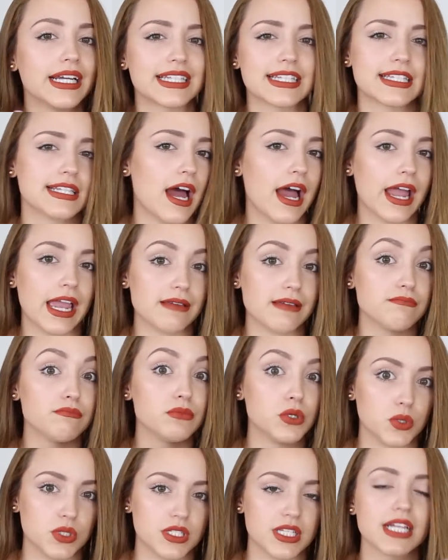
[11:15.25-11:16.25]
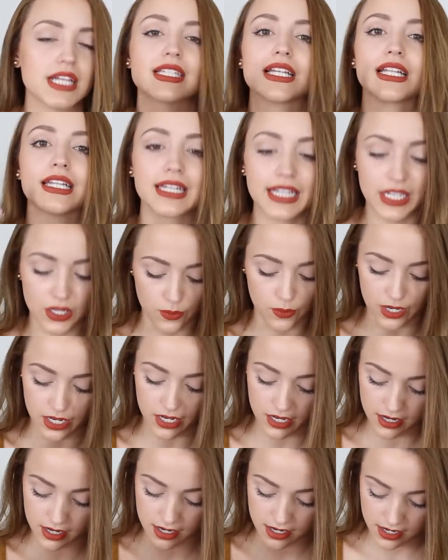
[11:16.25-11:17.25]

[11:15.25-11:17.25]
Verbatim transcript: It's not a mousse, it's a liquid.